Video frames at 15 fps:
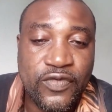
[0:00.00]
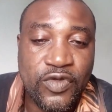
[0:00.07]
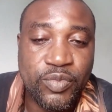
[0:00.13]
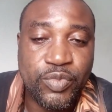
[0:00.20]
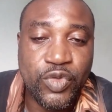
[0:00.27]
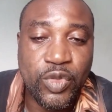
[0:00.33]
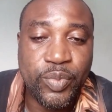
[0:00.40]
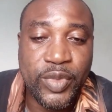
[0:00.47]
for
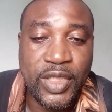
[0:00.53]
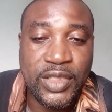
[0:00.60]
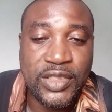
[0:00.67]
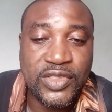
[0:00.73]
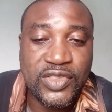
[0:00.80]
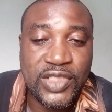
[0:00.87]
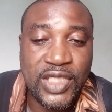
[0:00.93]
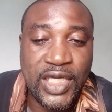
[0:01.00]
proper
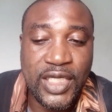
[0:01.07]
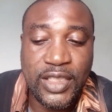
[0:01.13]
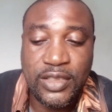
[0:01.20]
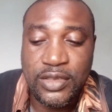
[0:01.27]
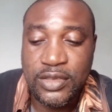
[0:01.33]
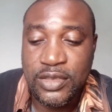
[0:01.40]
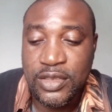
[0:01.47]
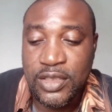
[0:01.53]

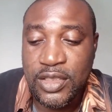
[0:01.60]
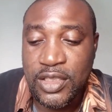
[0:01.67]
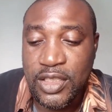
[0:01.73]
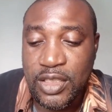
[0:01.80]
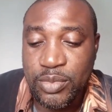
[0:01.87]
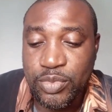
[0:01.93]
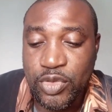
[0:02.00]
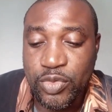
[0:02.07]
design
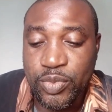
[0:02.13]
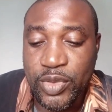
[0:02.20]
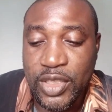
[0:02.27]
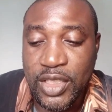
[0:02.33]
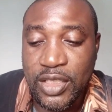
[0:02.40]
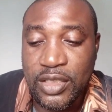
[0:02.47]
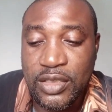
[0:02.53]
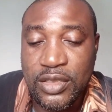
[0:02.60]
and
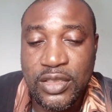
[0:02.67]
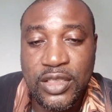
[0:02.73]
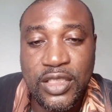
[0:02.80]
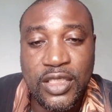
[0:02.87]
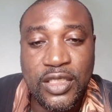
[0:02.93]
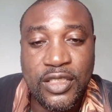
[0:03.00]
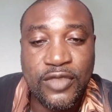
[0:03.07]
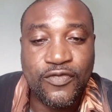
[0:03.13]
proper
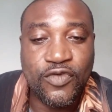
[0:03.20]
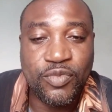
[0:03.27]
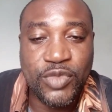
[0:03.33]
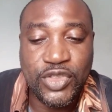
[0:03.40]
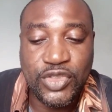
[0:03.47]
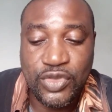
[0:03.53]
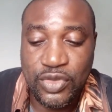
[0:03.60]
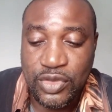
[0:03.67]

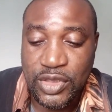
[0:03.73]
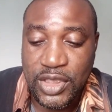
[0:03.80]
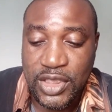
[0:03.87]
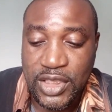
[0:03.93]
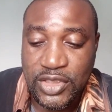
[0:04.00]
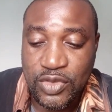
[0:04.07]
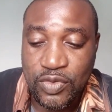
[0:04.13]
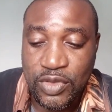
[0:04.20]
information
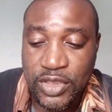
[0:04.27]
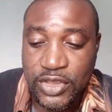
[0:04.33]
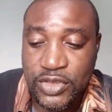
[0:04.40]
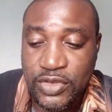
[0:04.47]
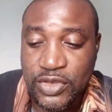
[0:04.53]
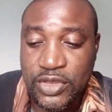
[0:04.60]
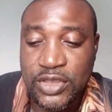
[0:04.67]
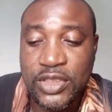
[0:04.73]
and
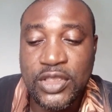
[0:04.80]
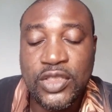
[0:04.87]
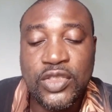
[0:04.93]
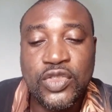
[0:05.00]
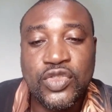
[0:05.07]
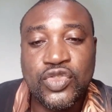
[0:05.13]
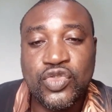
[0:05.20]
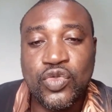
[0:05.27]
articulations.
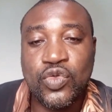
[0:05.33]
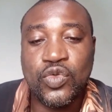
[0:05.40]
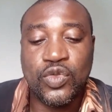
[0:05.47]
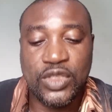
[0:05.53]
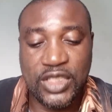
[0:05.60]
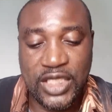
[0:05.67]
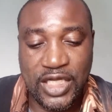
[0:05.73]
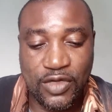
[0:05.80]

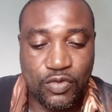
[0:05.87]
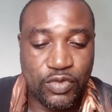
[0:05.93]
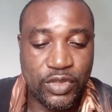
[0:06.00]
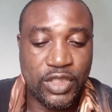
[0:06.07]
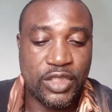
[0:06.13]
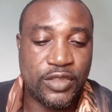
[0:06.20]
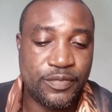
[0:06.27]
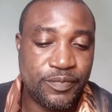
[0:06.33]
So I
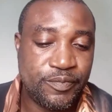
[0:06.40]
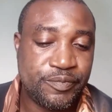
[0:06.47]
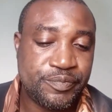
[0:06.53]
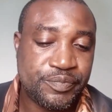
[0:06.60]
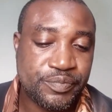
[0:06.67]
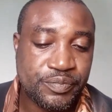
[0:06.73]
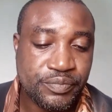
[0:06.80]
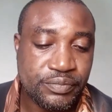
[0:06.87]
will
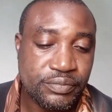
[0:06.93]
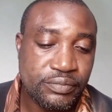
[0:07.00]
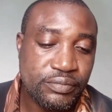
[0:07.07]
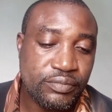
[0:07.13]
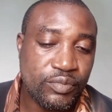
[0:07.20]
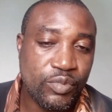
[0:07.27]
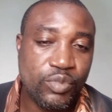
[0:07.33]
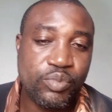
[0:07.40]

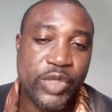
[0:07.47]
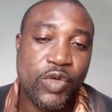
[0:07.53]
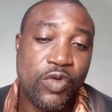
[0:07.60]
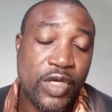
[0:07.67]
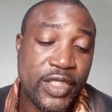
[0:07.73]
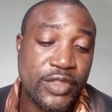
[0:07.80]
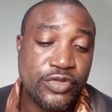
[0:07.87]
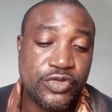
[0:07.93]
be
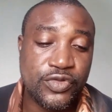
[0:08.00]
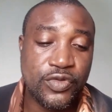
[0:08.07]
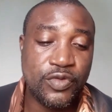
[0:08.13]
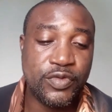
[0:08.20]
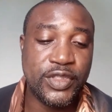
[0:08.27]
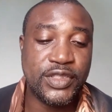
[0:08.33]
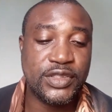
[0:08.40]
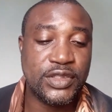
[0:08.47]
walking
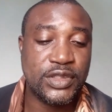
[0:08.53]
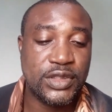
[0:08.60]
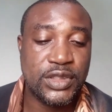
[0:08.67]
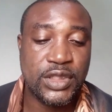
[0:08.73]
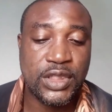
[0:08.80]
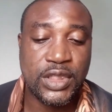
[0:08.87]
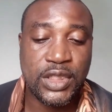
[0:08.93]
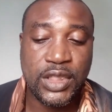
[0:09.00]
through with
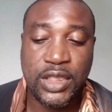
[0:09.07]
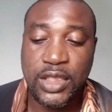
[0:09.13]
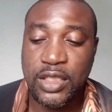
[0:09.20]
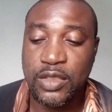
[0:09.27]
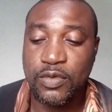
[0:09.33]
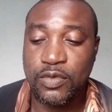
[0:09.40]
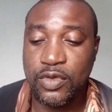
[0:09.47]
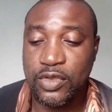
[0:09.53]

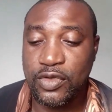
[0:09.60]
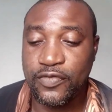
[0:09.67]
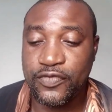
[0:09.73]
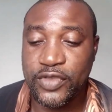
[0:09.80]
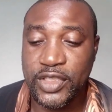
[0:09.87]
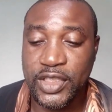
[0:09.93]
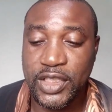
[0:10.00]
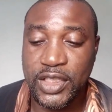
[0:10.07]
one
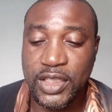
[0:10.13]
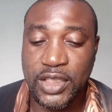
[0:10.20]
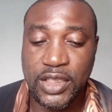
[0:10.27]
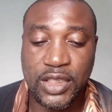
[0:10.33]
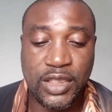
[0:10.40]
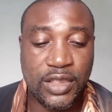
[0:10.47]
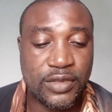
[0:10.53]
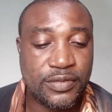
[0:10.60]
of
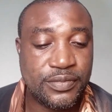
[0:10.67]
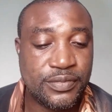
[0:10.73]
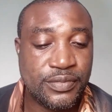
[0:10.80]
the